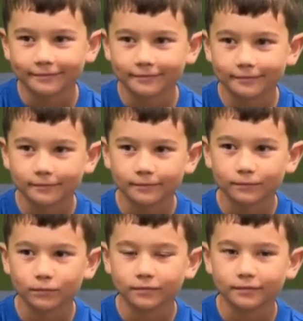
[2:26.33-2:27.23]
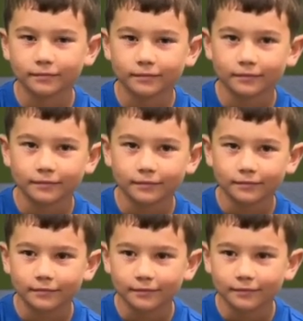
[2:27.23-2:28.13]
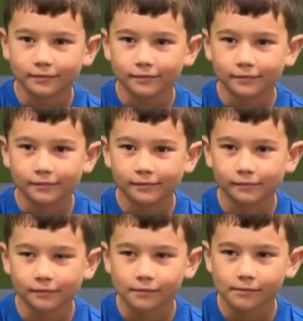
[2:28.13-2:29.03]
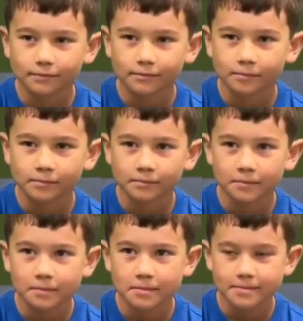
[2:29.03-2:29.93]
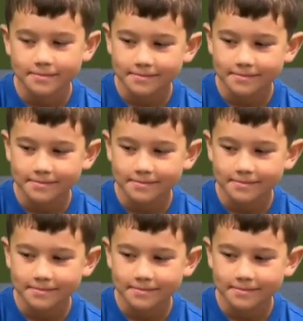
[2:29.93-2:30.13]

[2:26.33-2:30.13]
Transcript: (silent)